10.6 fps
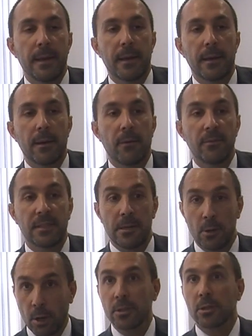Obviously,
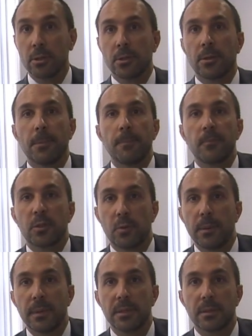non-surgical
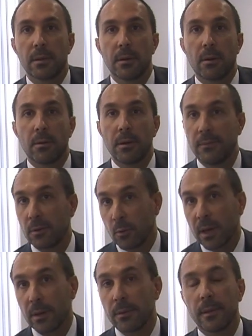treatments are even
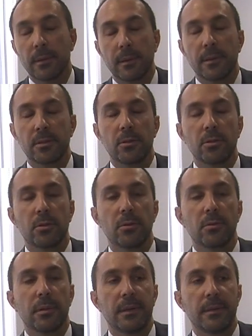quicker than
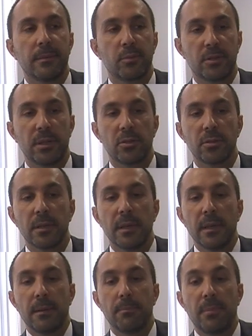surgical procedures,
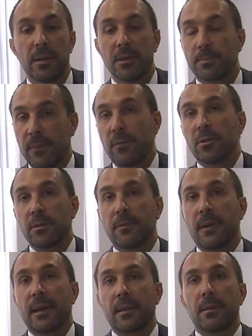because by virtue of
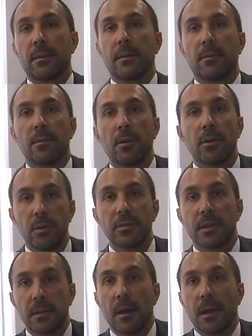the fact that they're not
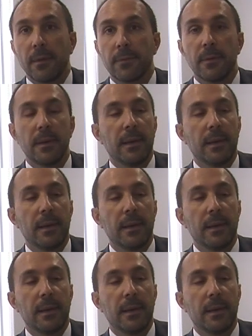using a knife,